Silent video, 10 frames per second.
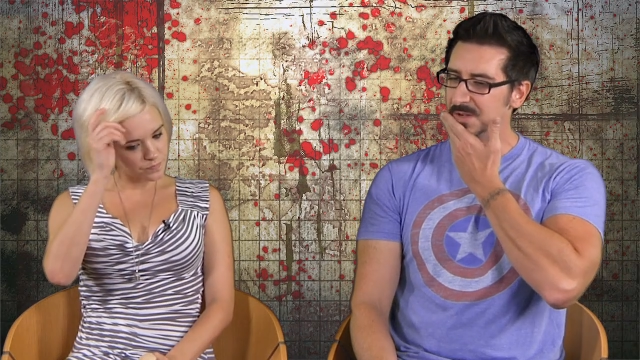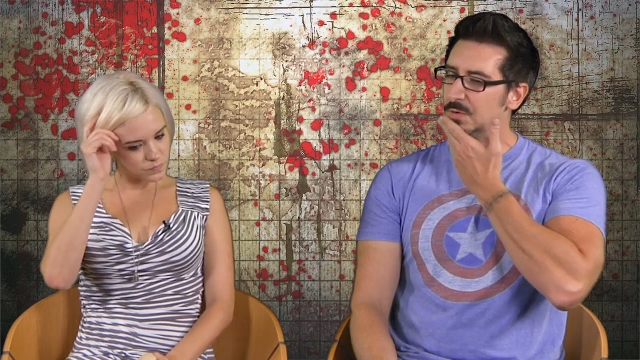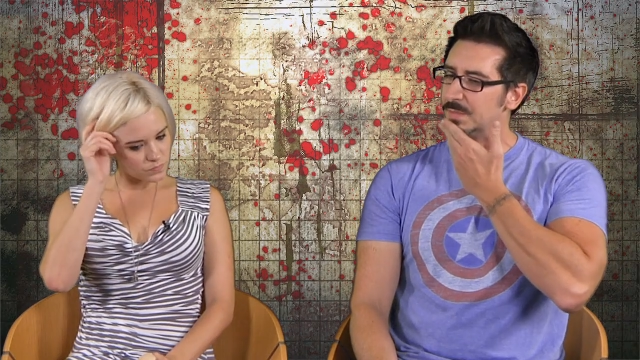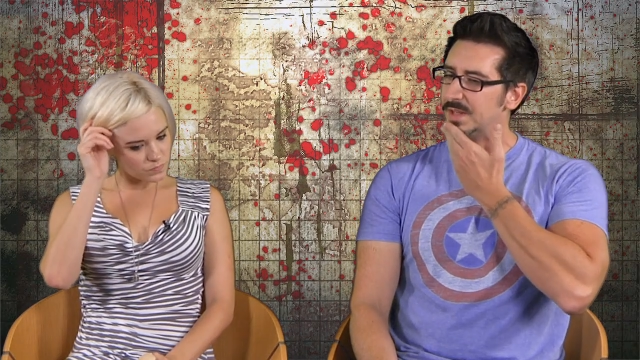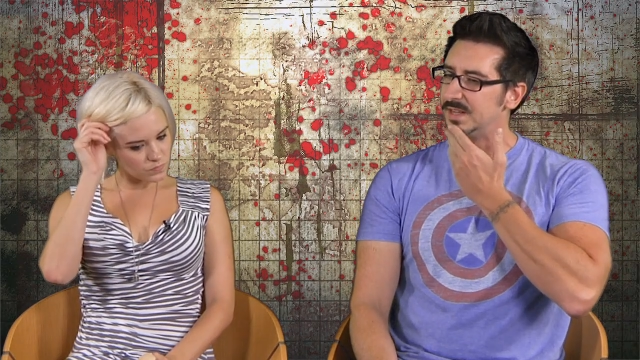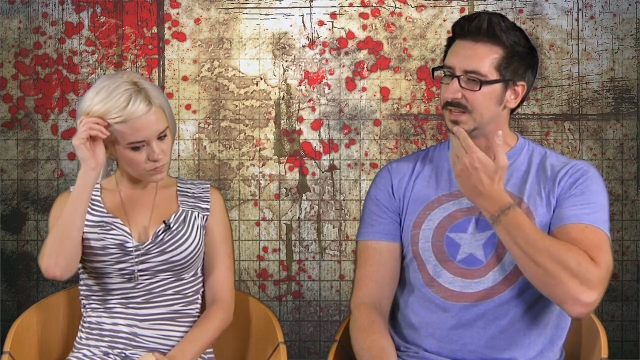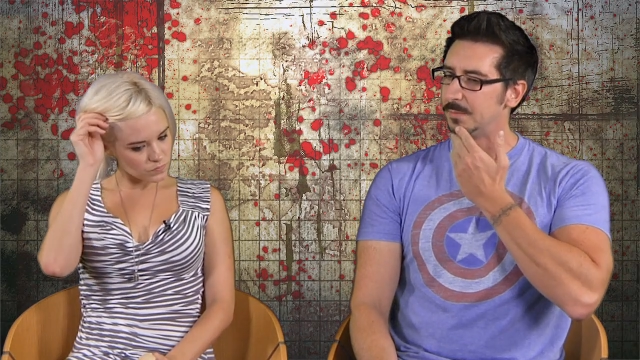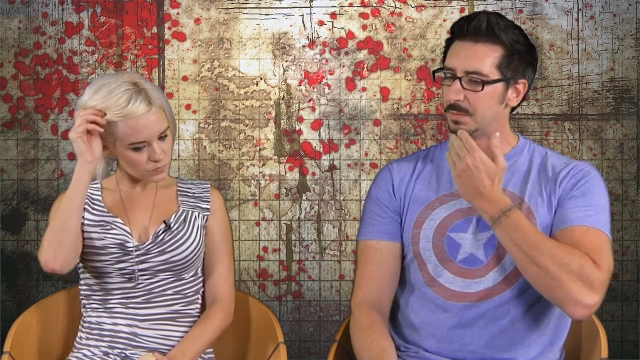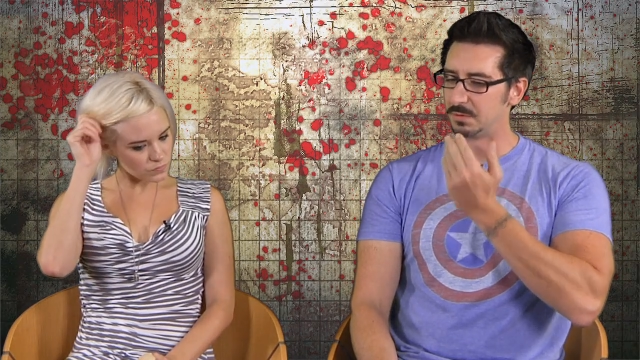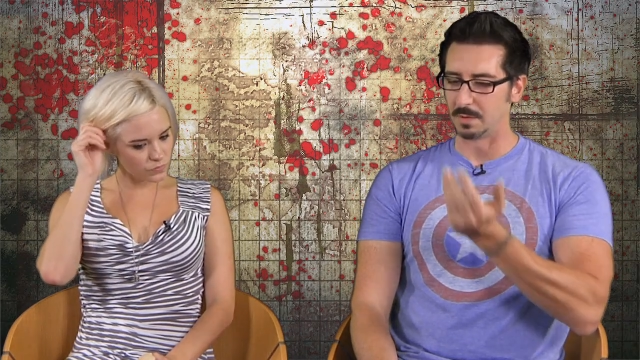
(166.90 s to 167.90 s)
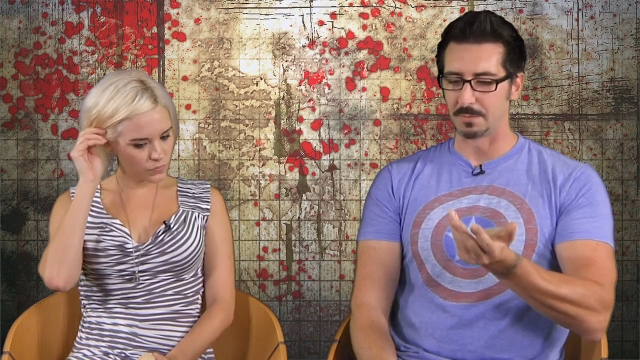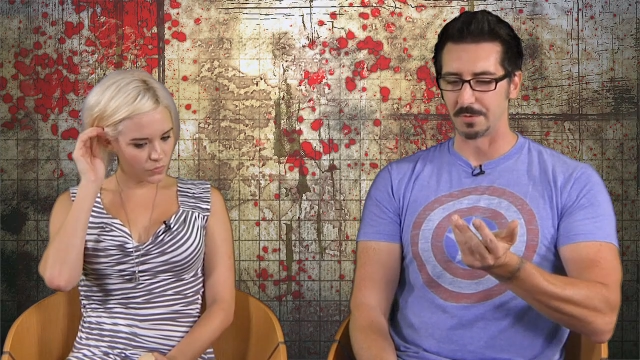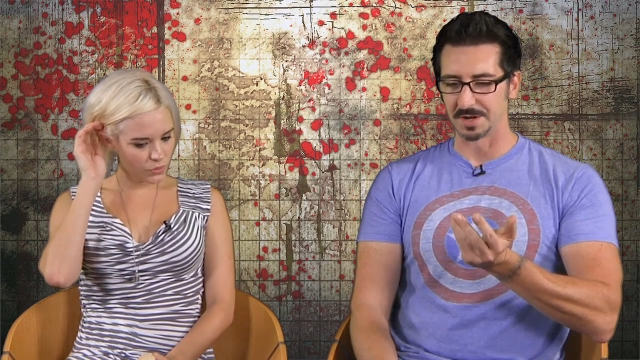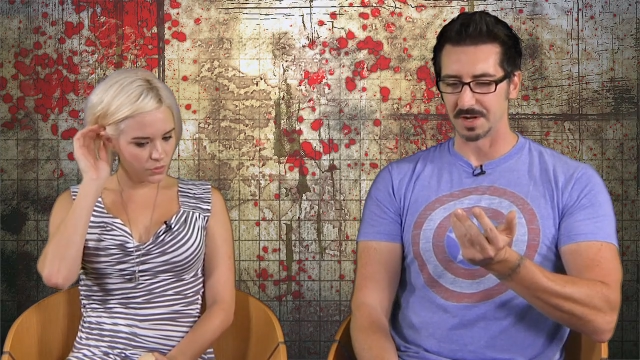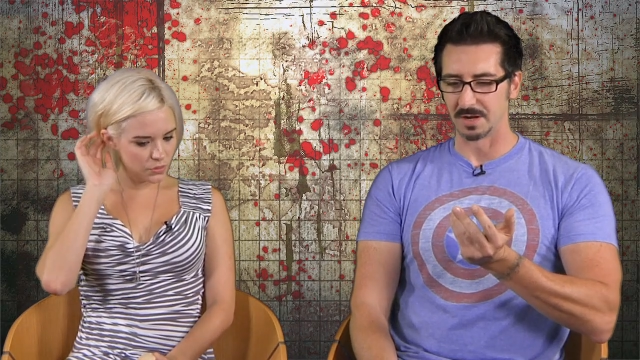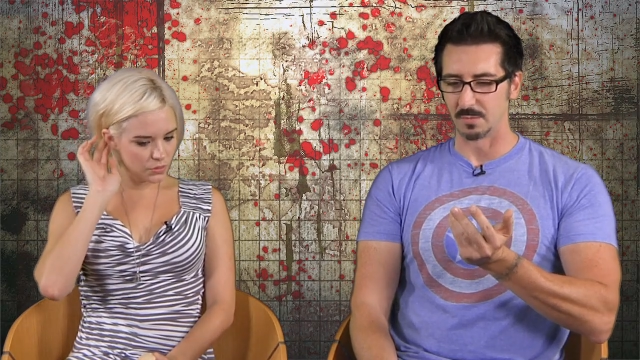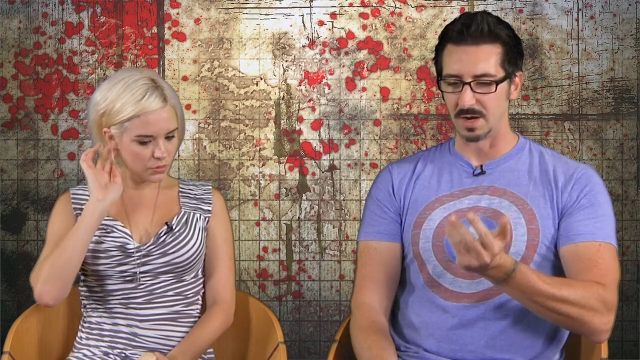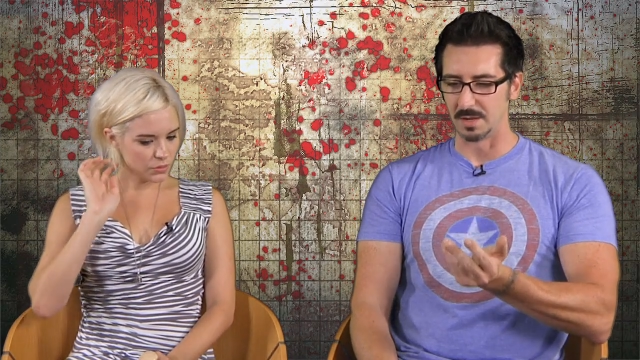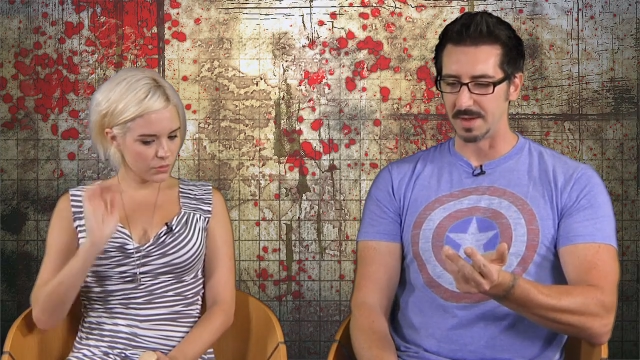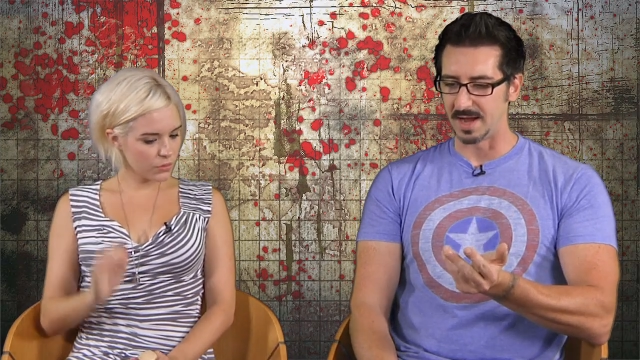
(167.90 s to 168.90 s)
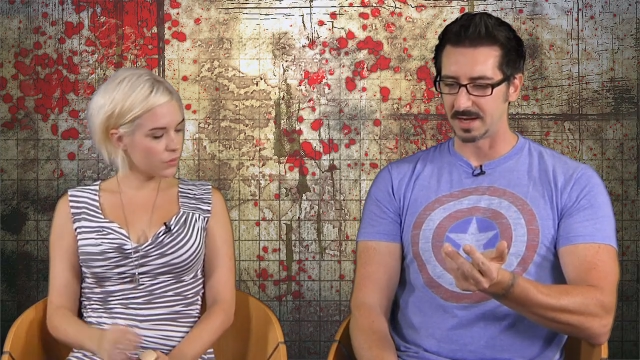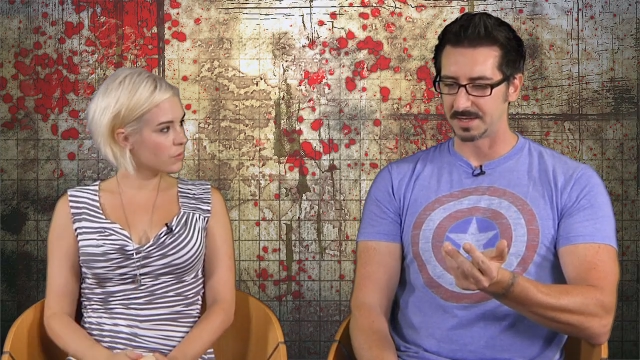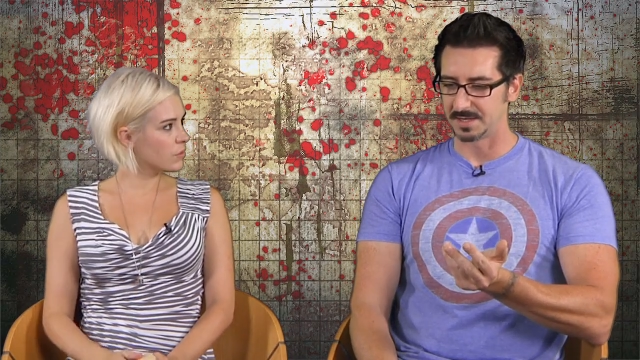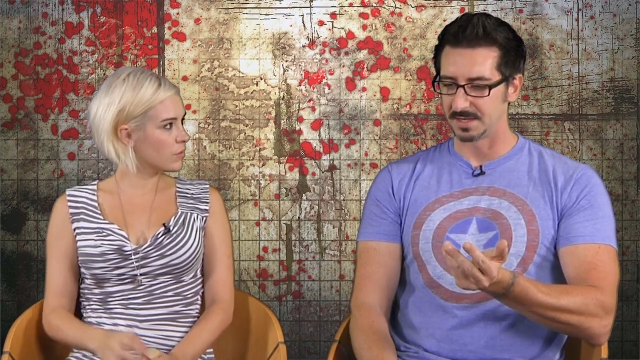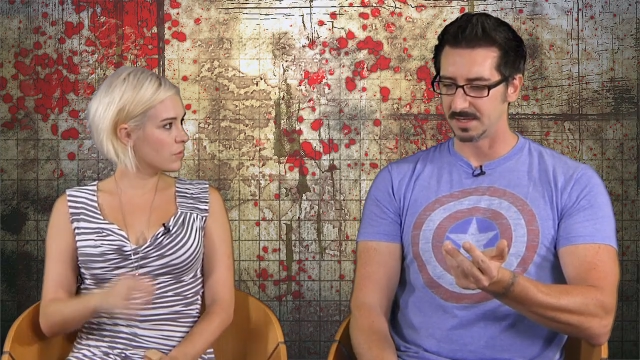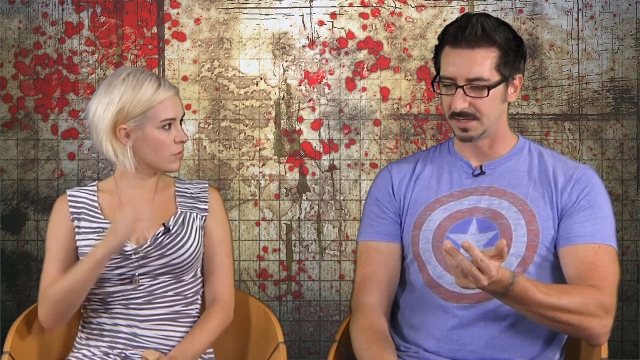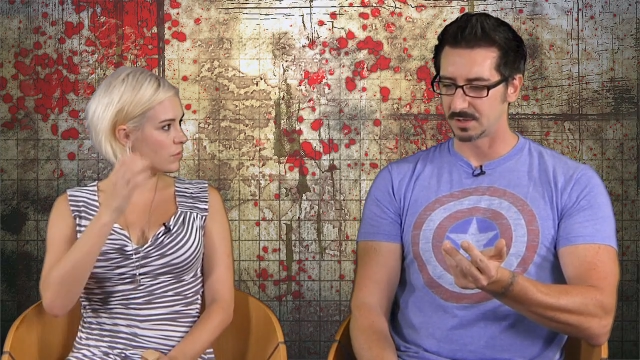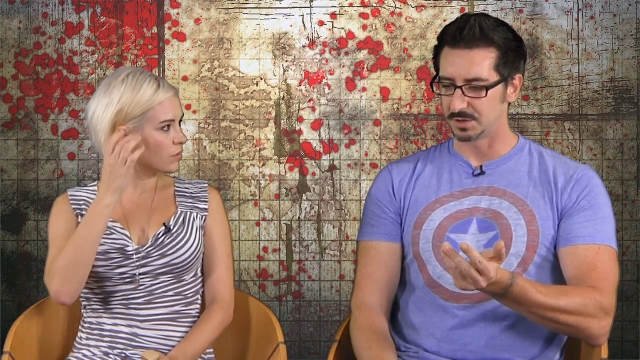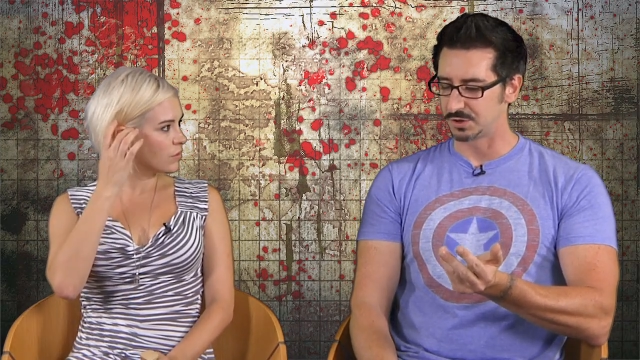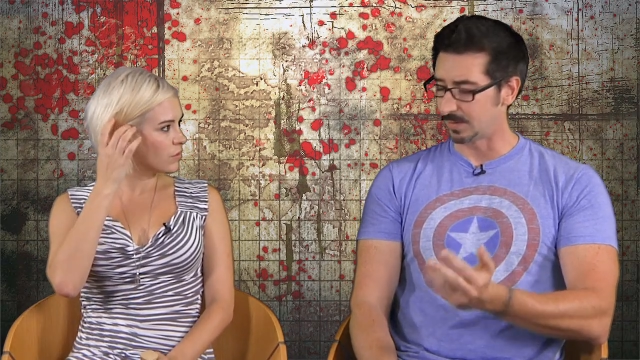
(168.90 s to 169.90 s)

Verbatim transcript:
Speaker 1: film that I remember reporting on a while back uh, called